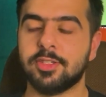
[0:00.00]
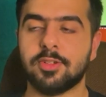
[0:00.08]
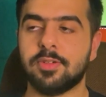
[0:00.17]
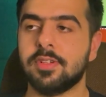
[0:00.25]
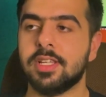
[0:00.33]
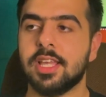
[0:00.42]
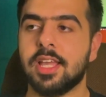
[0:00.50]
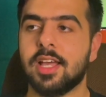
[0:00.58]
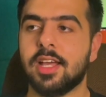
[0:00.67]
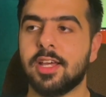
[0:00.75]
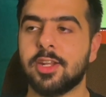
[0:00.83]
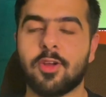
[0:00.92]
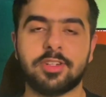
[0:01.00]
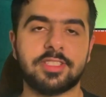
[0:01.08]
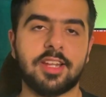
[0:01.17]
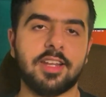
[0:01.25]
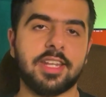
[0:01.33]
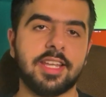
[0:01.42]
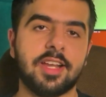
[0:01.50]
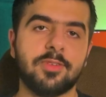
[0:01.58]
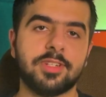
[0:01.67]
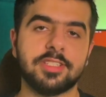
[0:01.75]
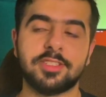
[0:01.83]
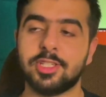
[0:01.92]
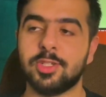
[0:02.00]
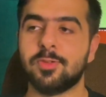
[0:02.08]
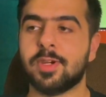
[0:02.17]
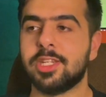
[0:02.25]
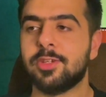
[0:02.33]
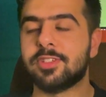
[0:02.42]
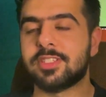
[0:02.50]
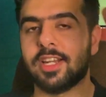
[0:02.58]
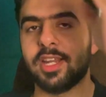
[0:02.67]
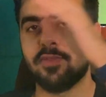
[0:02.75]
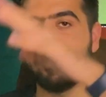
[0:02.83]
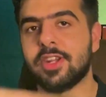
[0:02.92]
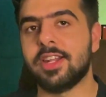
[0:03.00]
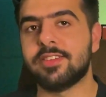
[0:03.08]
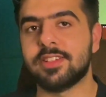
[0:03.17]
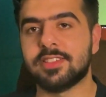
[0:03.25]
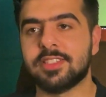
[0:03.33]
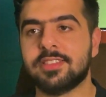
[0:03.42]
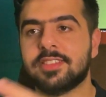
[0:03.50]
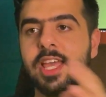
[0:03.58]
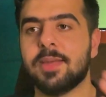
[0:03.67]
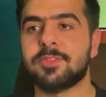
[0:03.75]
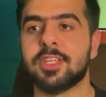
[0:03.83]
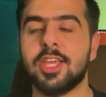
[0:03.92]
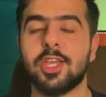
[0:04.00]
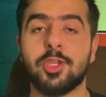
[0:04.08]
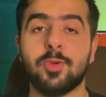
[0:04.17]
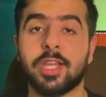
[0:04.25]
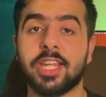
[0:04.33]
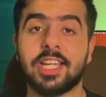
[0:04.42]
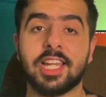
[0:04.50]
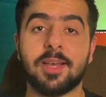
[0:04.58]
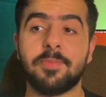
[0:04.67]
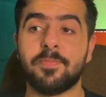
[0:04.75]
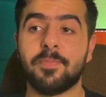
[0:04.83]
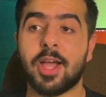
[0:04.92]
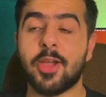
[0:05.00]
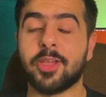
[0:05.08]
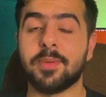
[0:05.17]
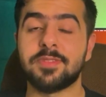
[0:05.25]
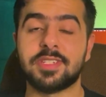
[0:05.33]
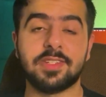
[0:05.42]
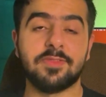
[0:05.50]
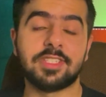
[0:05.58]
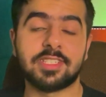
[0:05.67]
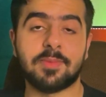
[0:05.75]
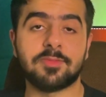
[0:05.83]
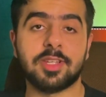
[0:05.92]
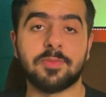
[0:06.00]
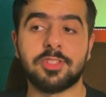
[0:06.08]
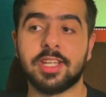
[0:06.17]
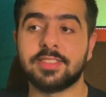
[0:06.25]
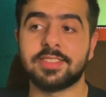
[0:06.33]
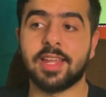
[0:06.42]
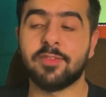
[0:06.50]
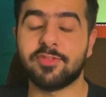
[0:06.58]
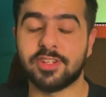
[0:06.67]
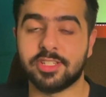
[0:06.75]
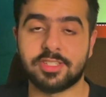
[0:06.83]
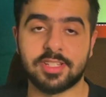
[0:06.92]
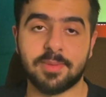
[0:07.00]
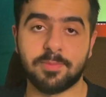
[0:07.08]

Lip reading: know, not starting out as new and you are studying for entrance exams? You can club biochemistry with some subjects and finish them